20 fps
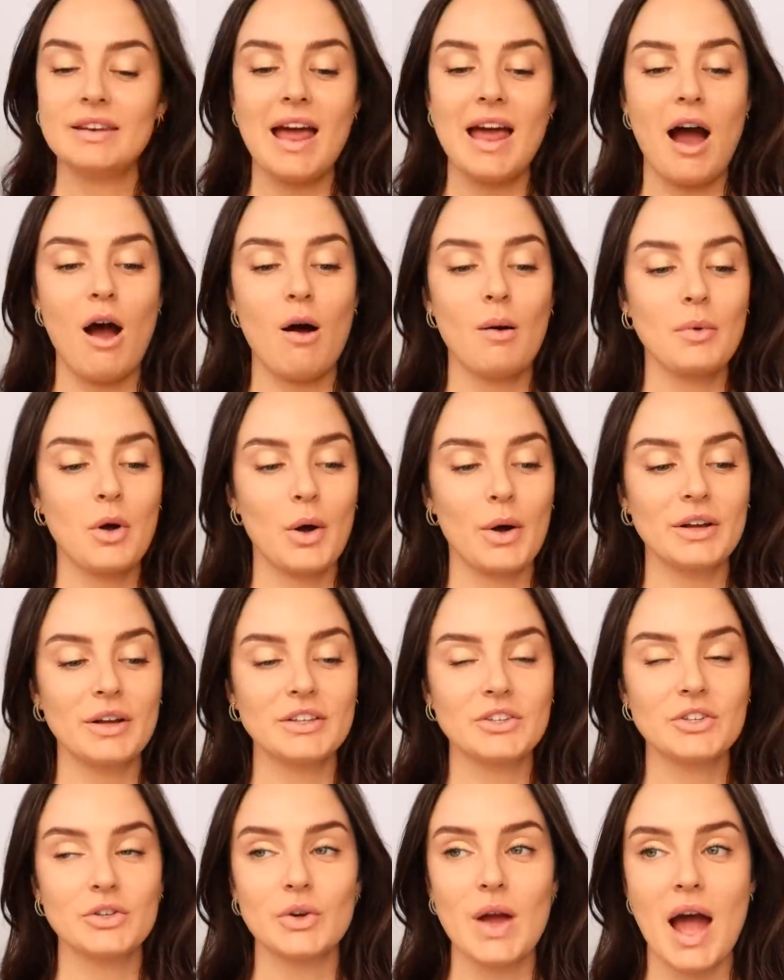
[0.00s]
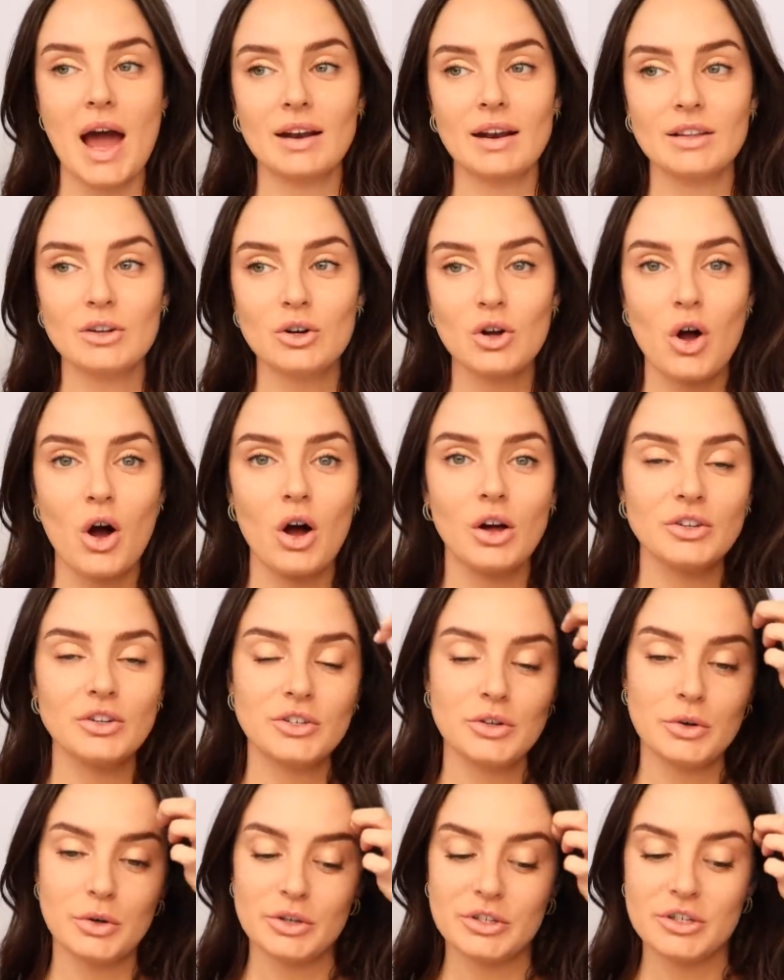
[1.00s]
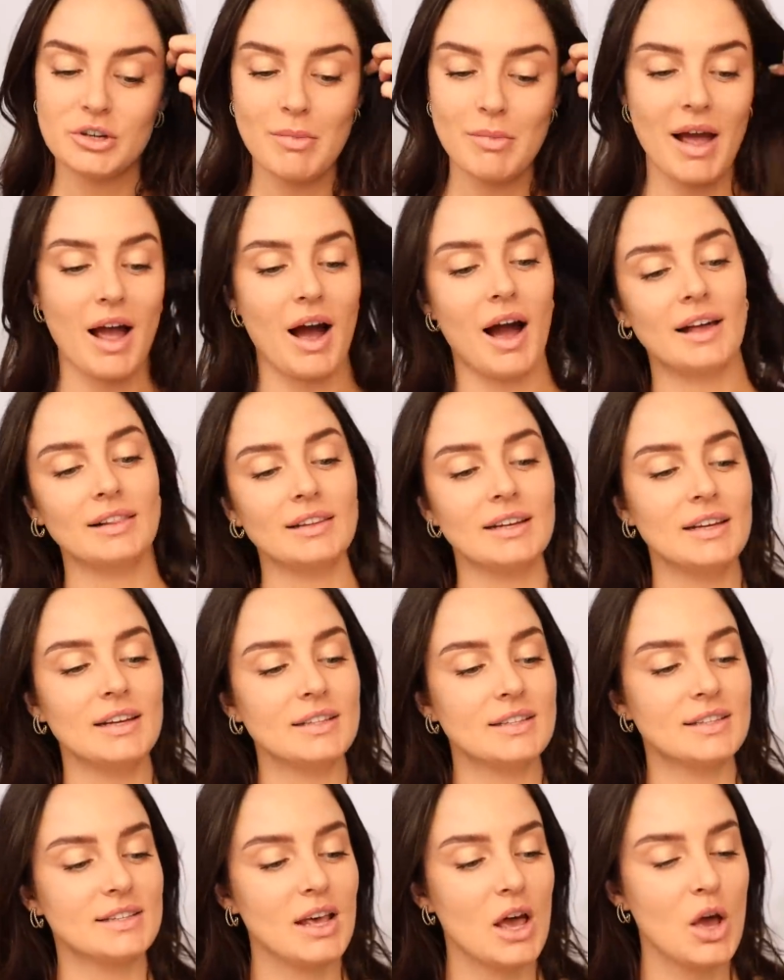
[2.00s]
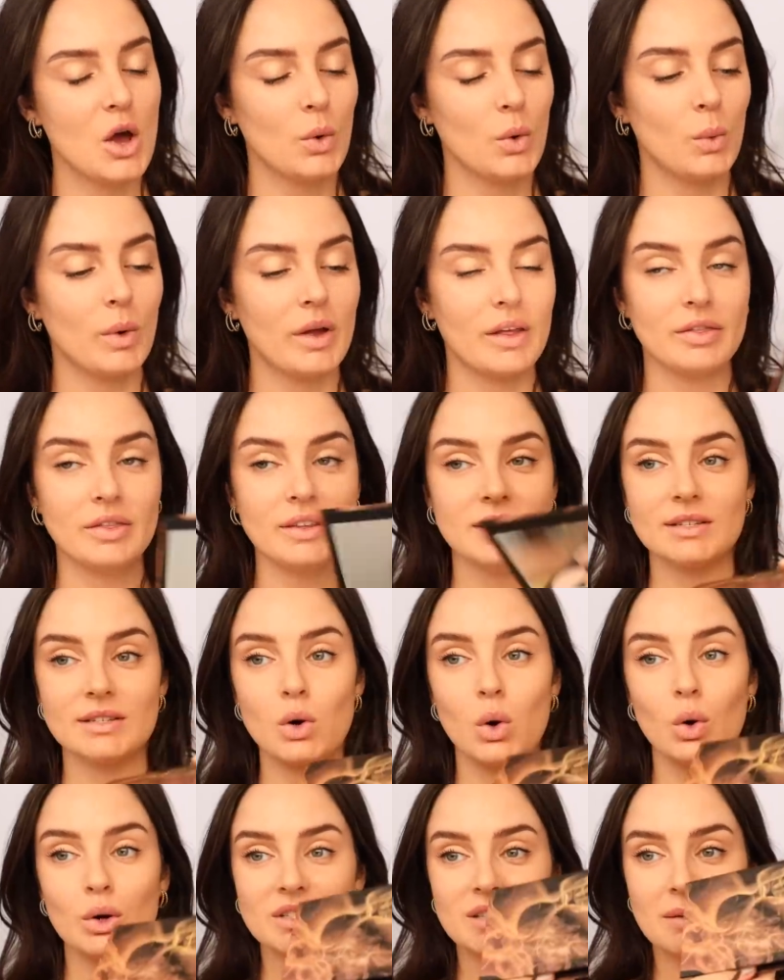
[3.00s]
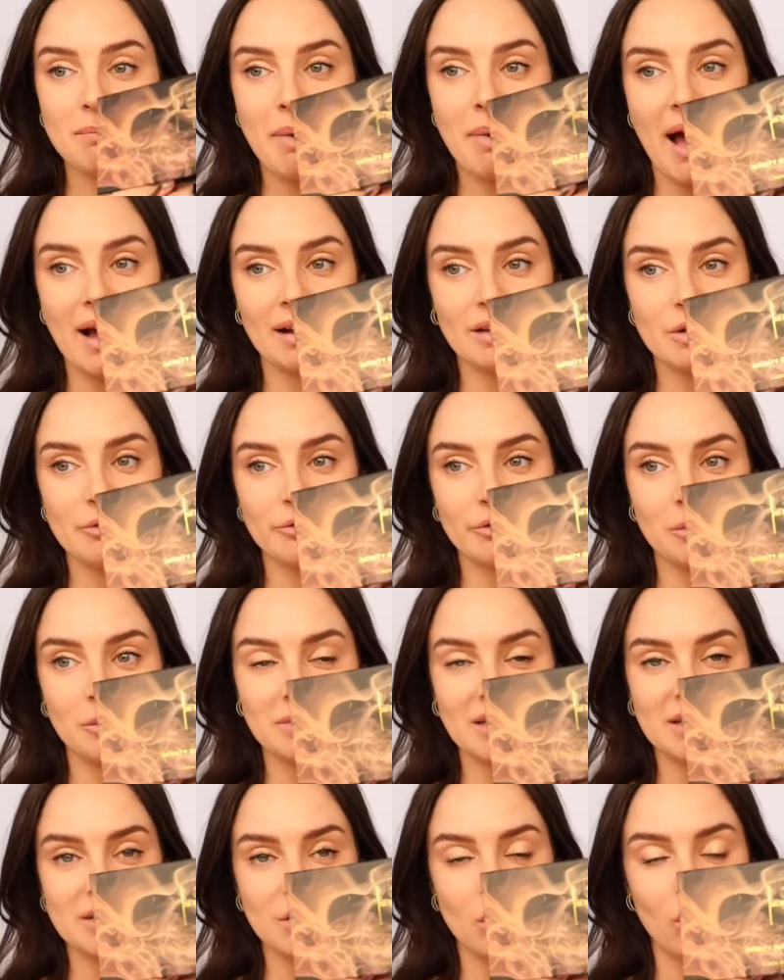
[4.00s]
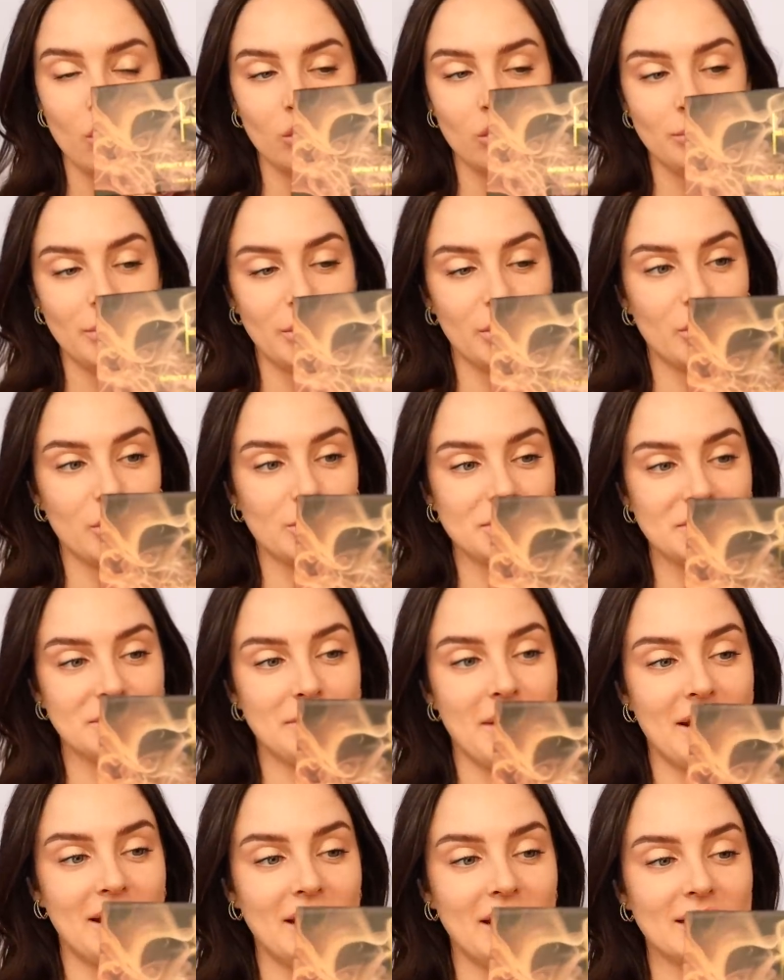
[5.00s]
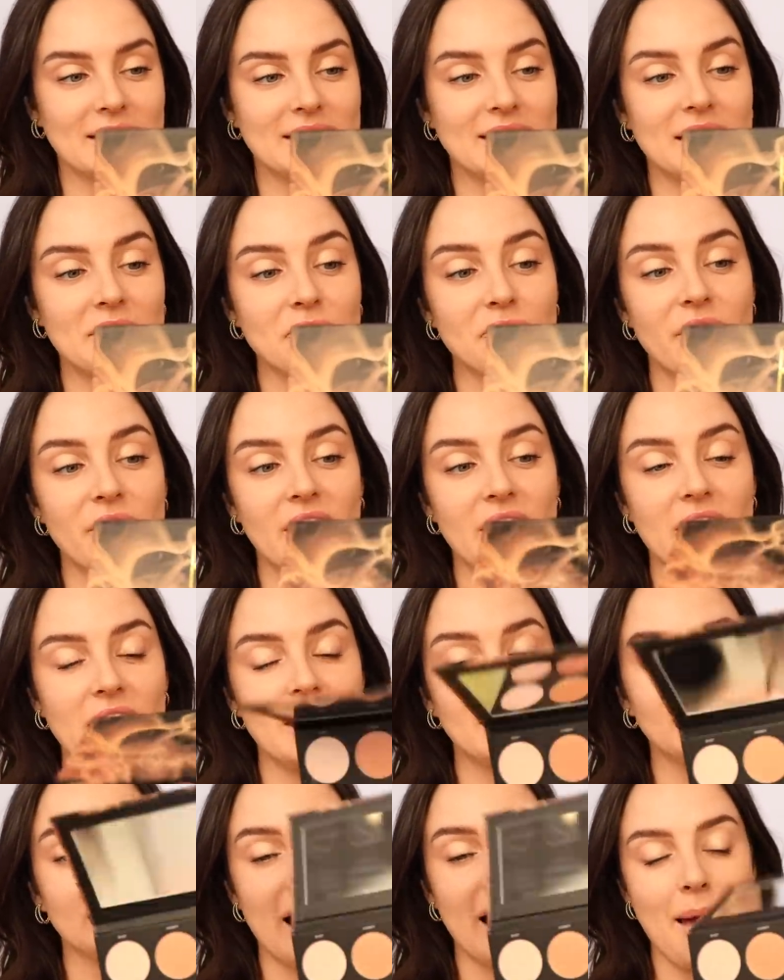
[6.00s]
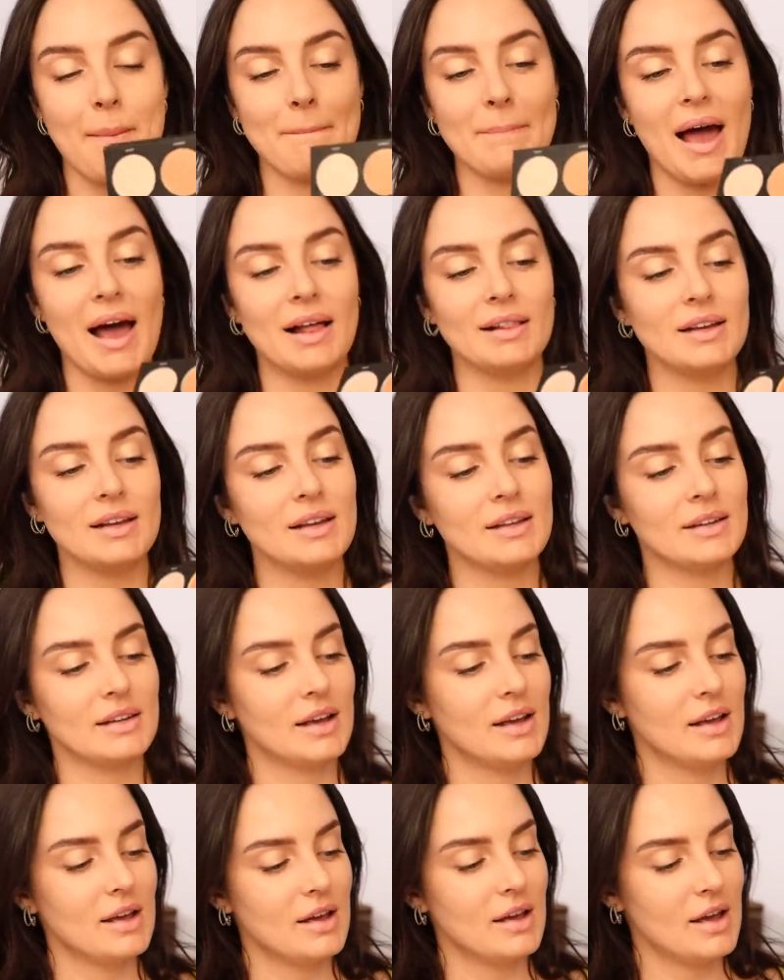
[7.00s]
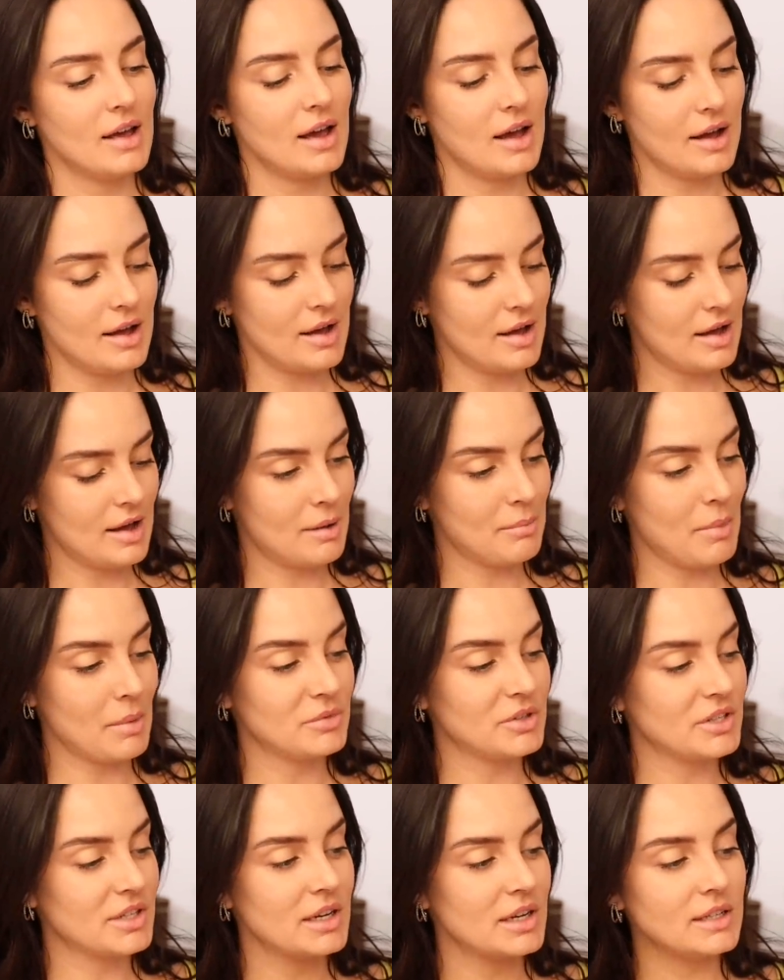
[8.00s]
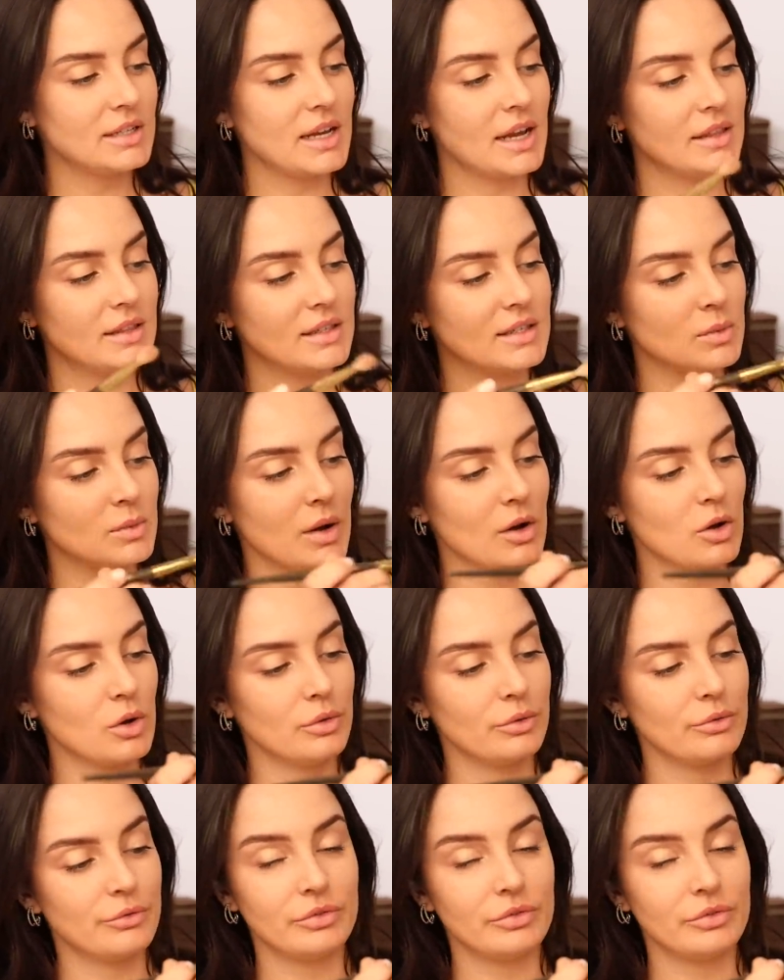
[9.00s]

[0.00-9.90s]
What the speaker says: Now I'm going to add a little contour to my eyelids with this awesome palette from Linda Hallberg Cosmetics, the Infiniti Glam palette. I'm just gonna take this one called